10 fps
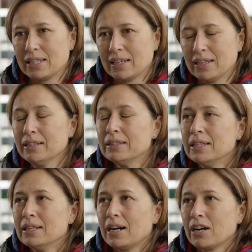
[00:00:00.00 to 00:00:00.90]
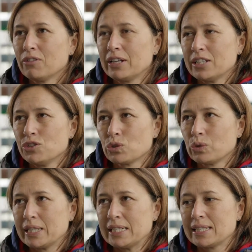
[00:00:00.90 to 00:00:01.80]
year, I really
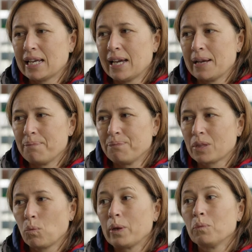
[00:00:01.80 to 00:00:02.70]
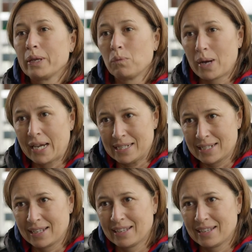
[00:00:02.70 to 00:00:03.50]
enjoyed when we won